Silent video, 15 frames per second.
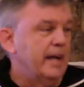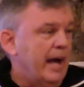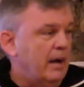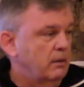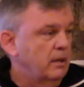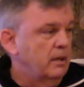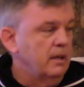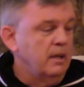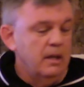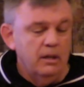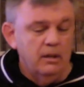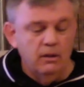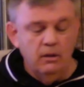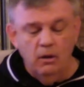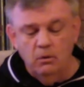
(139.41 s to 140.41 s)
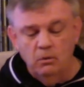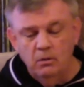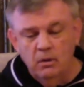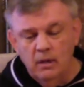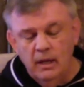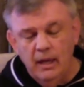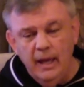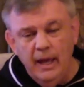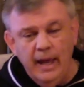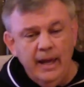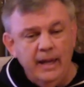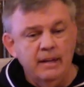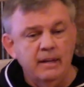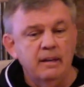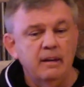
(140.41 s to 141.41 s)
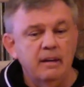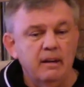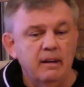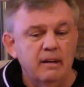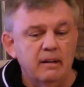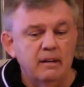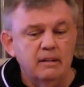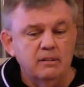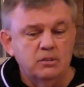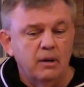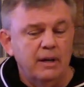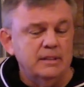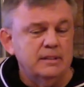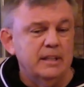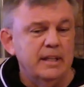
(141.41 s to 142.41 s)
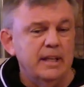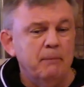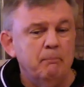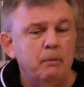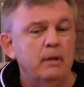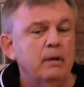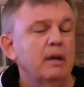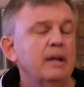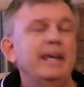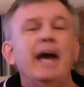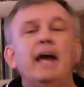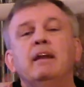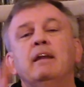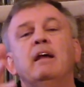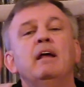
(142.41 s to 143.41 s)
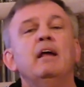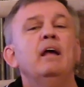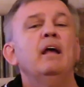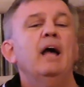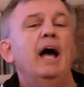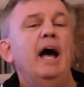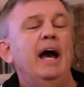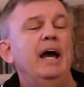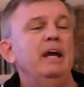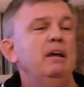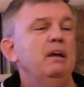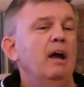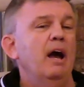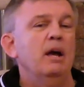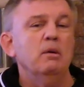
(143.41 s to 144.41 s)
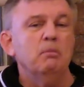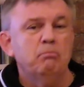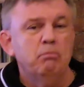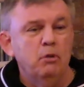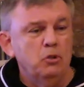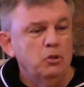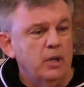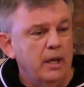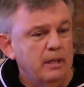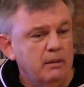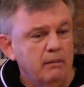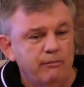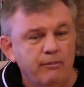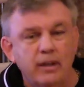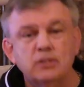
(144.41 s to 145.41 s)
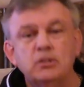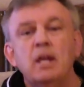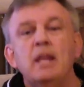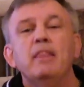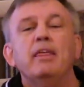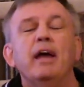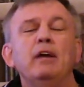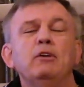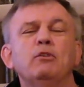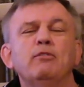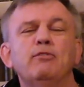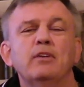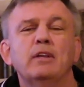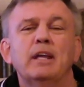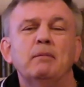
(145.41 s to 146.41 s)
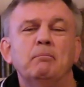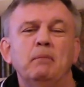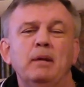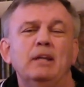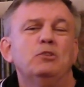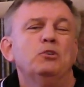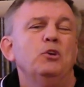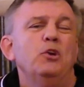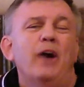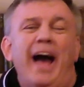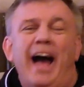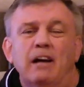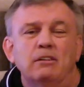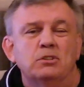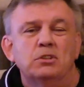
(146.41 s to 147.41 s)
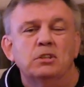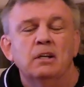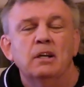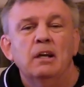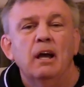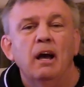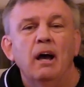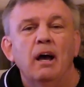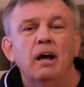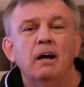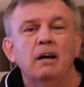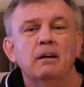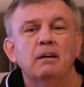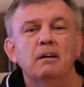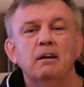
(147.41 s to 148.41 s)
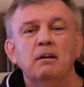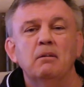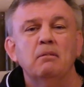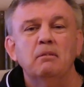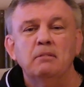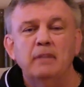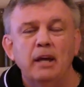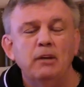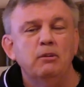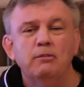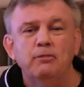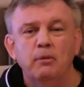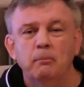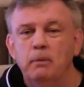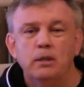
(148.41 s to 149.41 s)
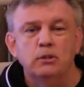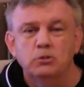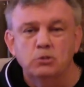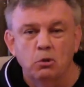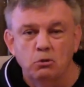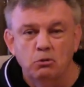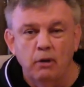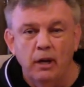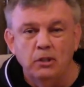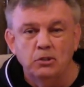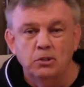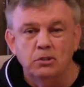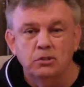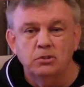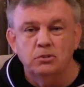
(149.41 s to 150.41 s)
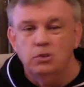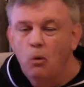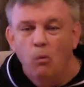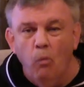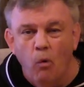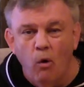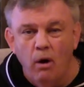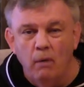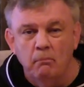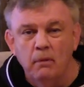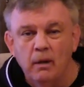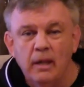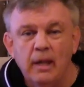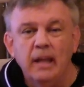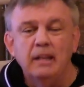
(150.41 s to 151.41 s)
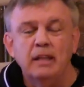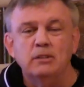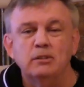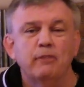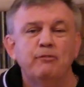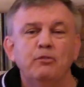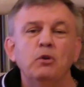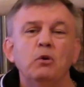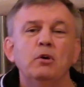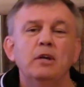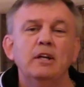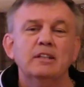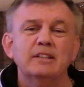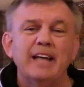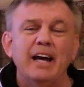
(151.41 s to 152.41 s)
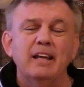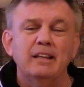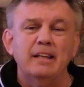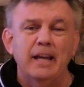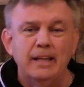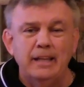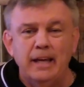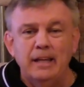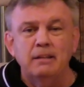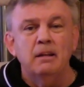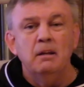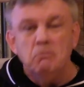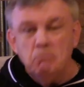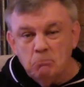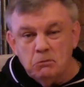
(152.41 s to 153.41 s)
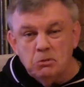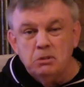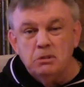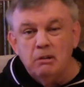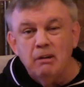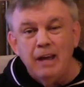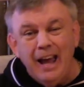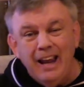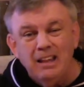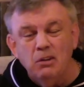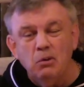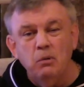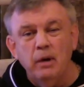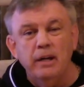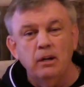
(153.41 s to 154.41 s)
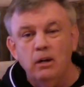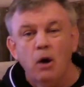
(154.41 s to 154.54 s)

out, you know. And so I see that. But again, I, I appreciate the fans. Thank you for letting me into your house. Uh, uh, thank you for being so gracious, so warm. There's a few of you out there that still got a little way to